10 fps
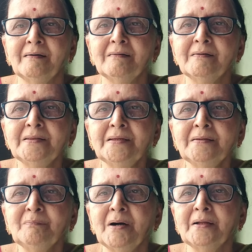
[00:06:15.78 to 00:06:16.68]

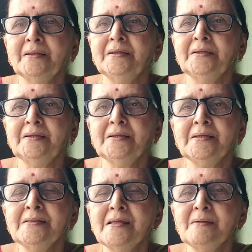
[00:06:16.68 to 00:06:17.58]
earning money
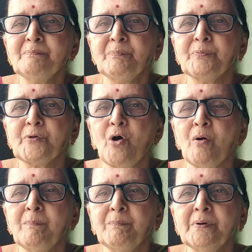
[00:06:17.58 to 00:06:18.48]
in a
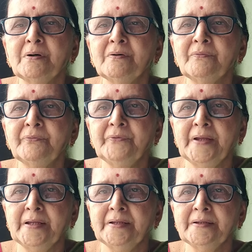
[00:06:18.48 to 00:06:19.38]
proper
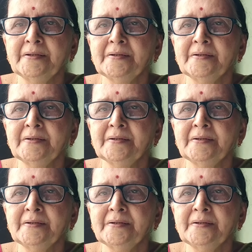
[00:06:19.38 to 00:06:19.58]
way,